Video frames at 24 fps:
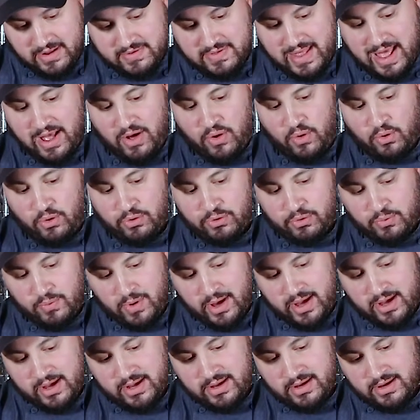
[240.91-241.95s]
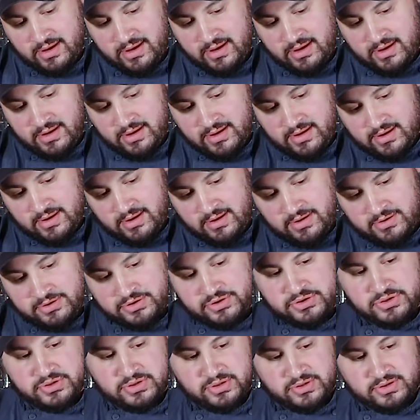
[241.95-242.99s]
not all the way,
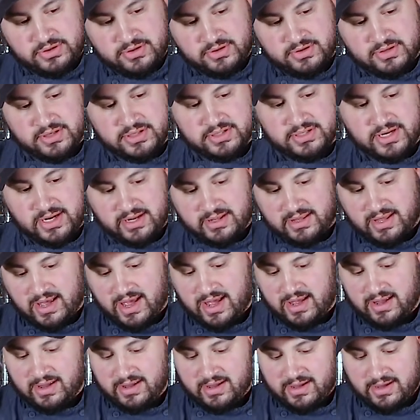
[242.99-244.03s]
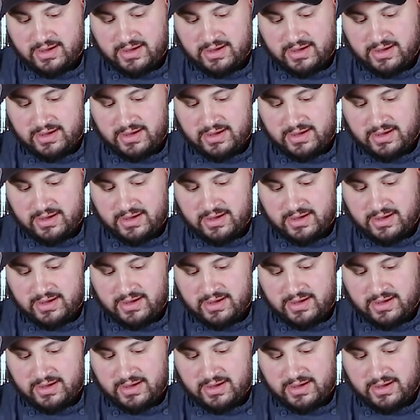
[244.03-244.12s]
just like that.